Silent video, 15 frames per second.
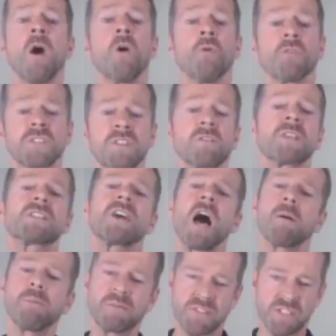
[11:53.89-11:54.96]
Also the
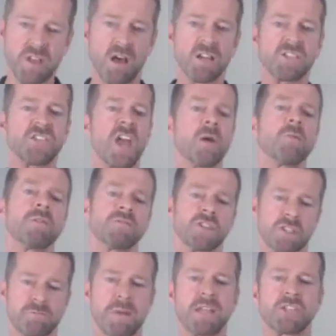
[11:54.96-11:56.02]
type of side chain, we've
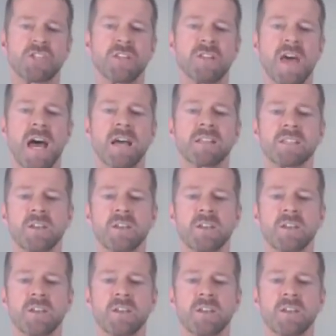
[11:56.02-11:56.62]
just mentioned that,